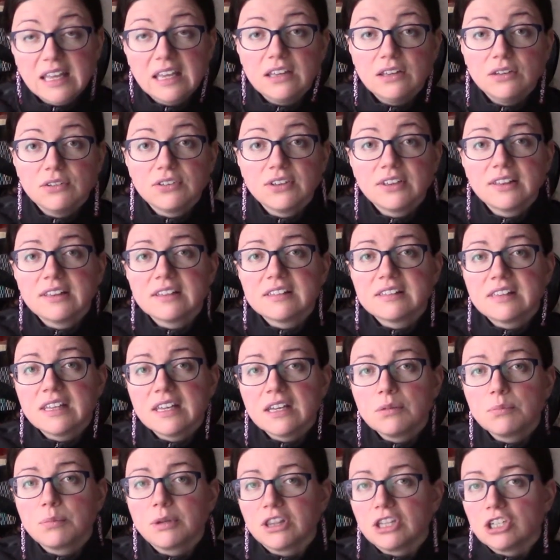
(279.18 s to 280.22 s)
at using this
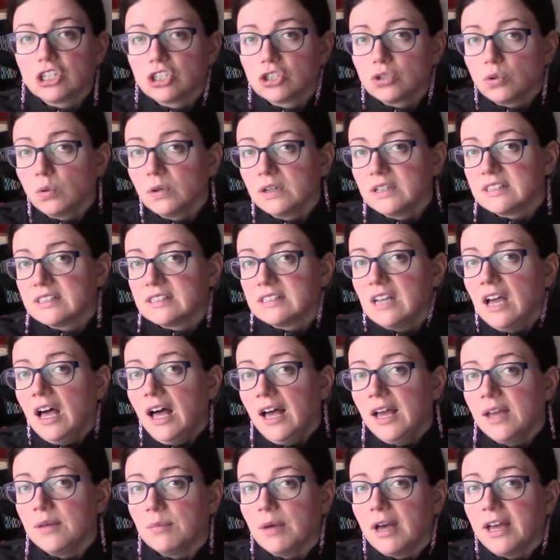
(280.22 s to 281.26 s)
thing, but the shortest
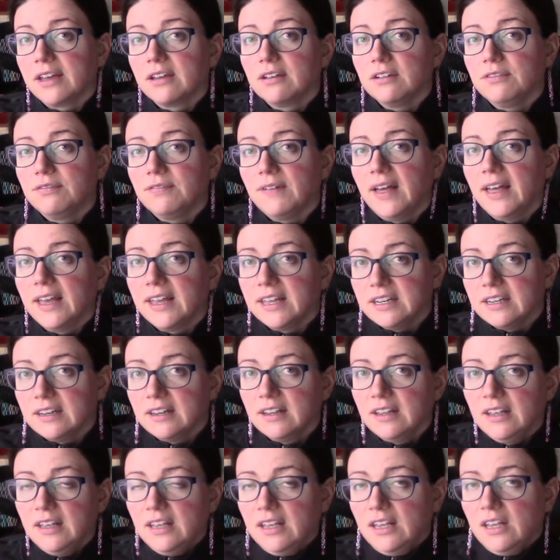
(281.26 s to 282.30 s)
time I could find
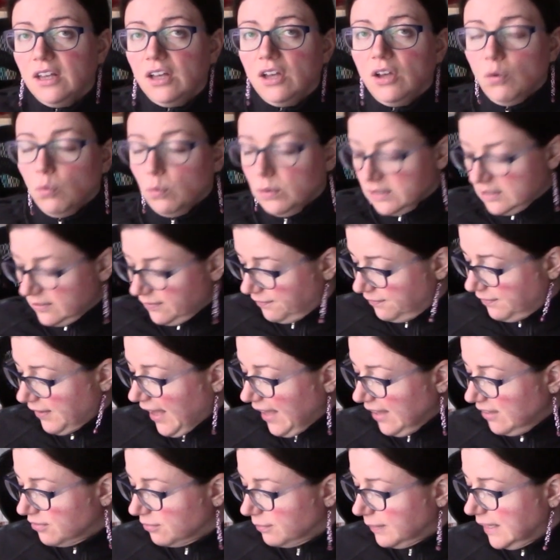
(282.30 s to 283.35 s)
was
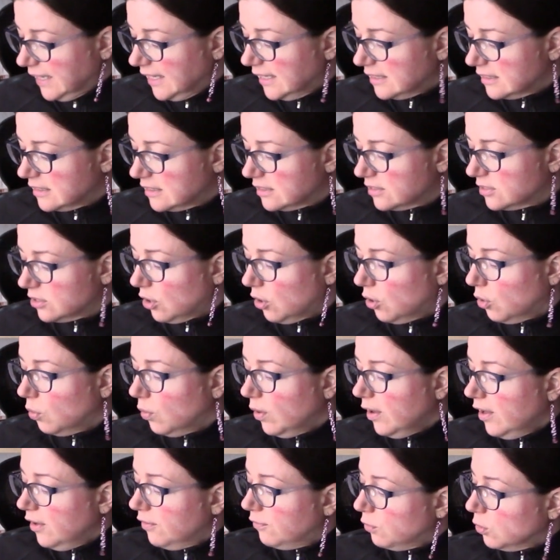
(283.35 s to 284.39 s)
5 minutes. So
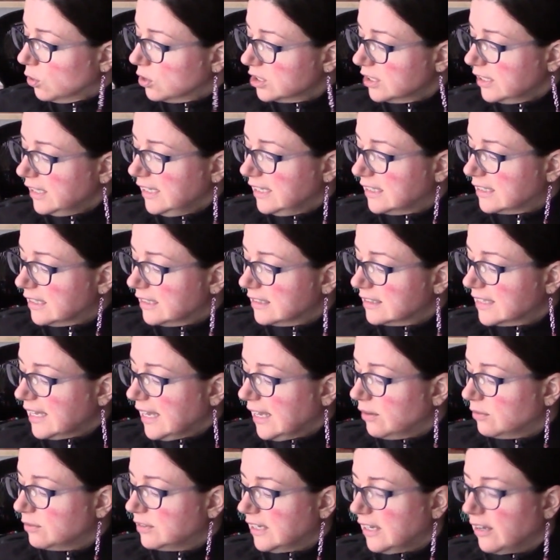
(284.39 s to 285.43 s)
fortunately it does
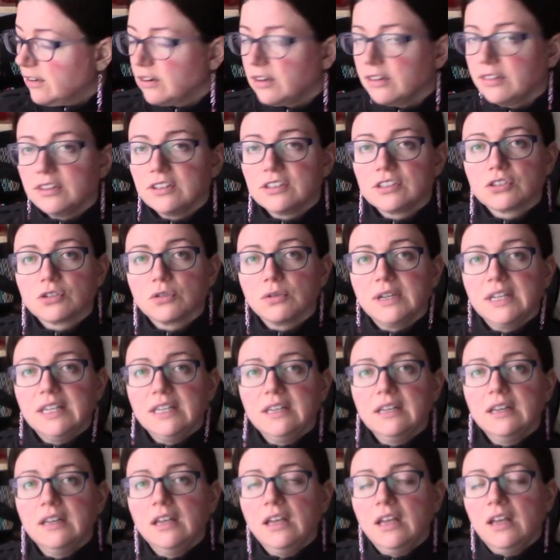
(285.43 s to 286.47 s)
count down on the
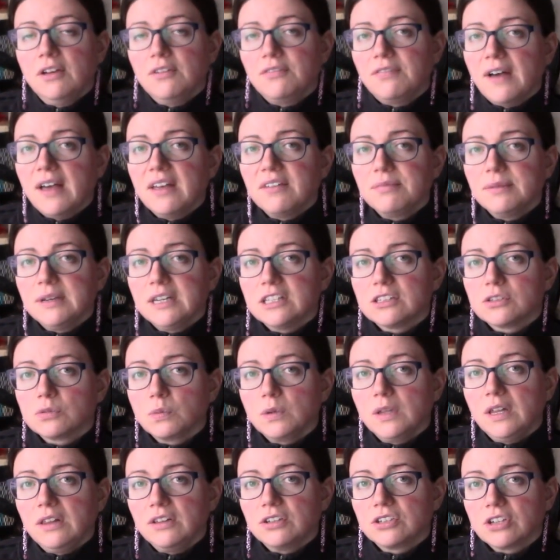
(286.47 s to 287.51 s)
screen. 5 minutes
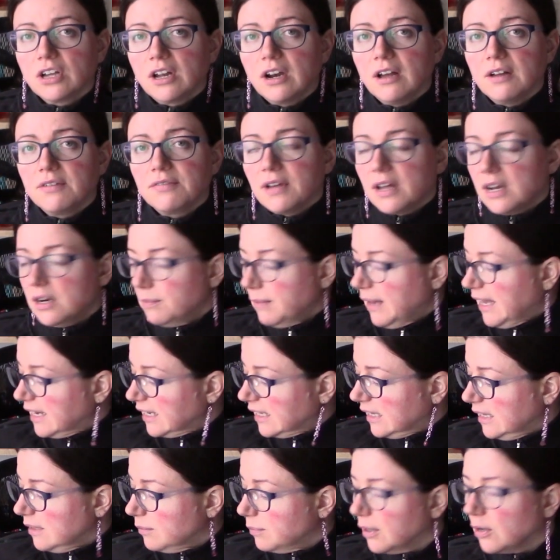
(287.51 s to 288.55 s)
will shut off
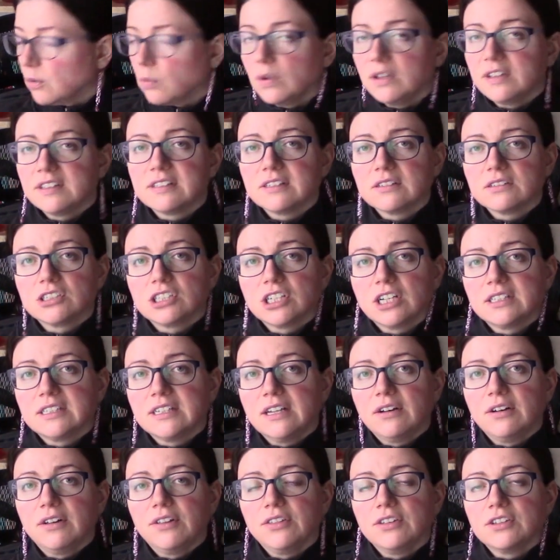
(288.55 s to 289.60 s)
automatically, but it will shut
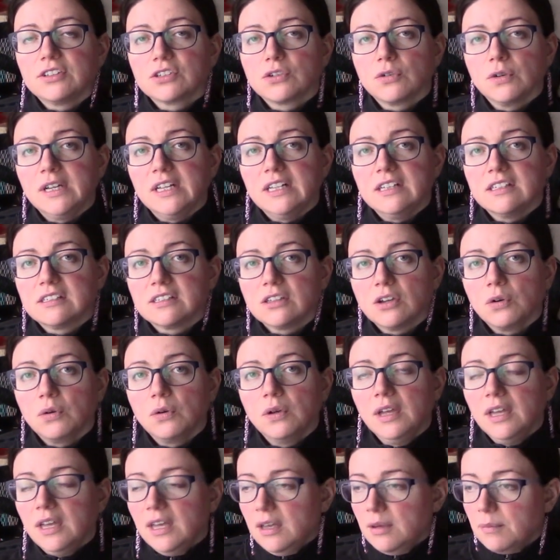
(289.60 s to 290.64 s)
down on the screen. So
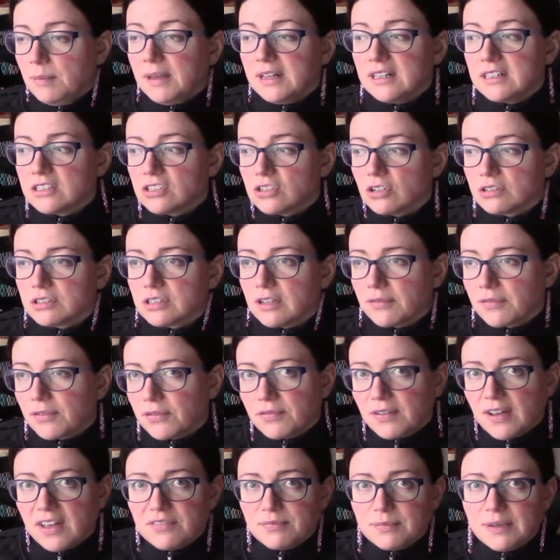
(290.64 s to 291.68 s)
it starts off at
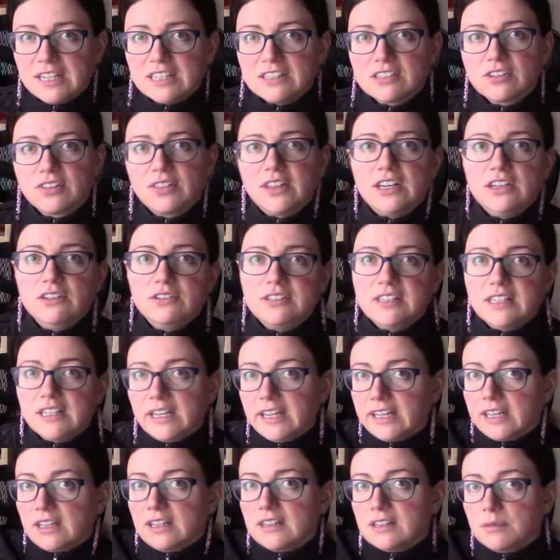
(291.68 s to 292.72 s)
5 minutes, so then you see it
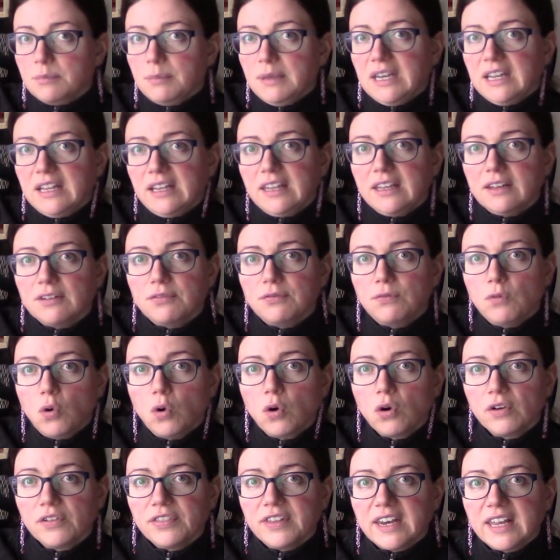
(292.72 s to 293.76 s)
like it's immediately at
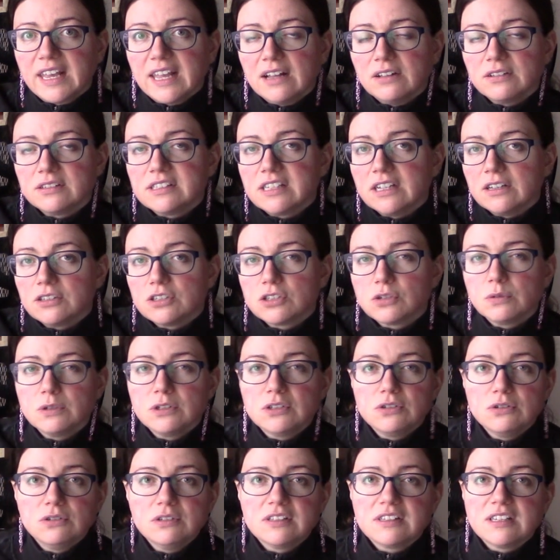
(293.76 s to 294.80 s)
4, and then it counts down. So as
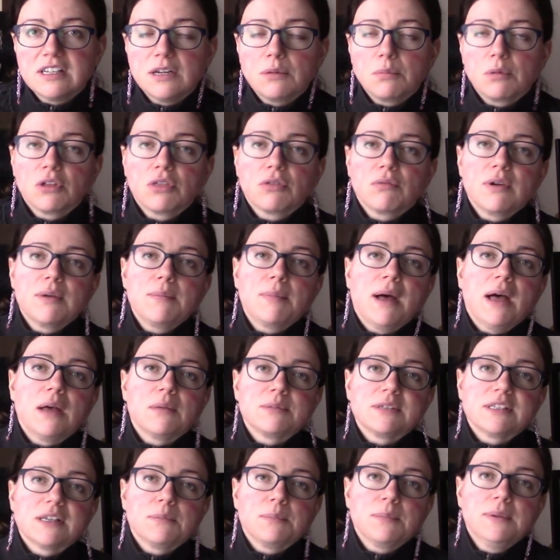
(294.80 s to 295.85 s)
soon as the number 3
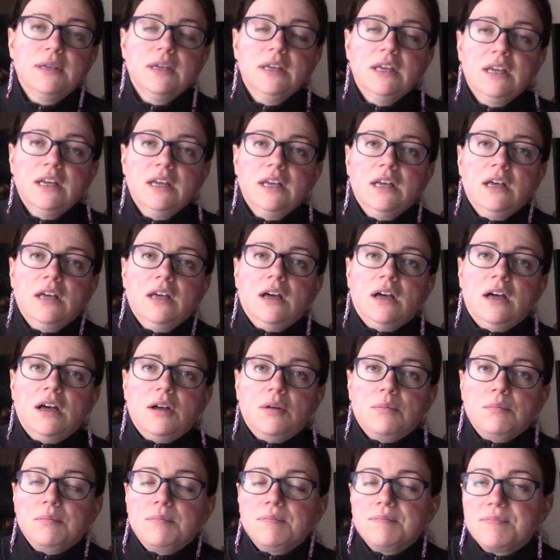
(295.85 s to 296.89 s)
pops up,
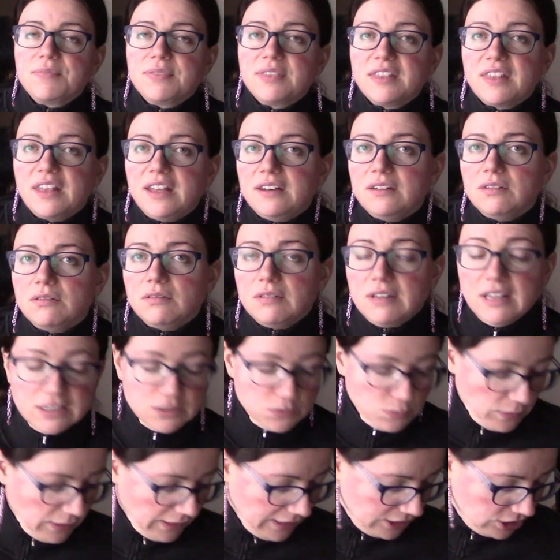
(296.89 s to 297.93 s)
then
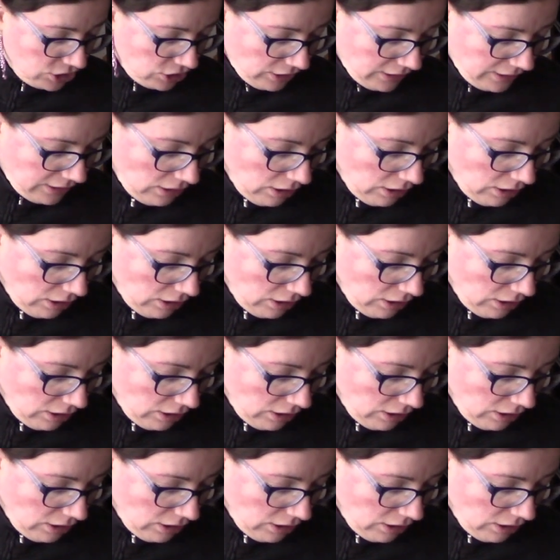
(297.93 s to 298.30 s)
that's when I shut it